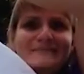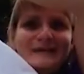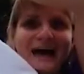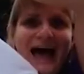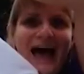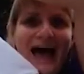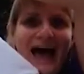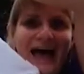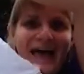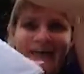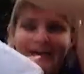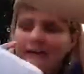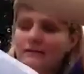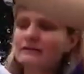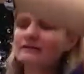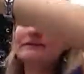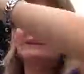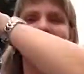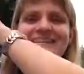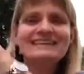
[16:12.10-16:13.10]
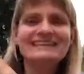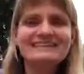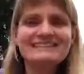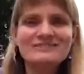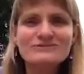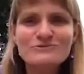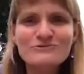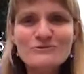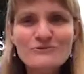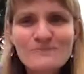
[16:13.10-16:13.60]
bag. Look at these
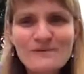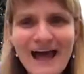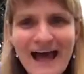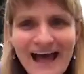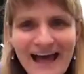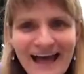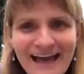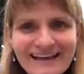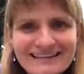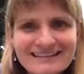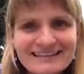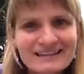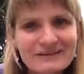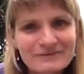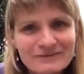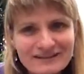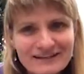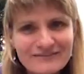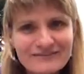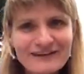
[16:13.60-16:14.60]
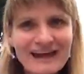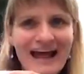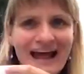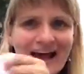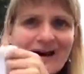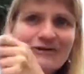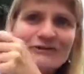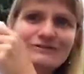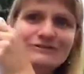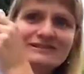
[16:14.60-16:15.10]
cool bags that they were giving
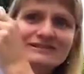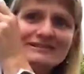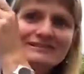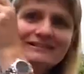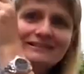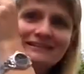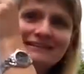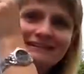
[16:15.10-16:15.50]
out.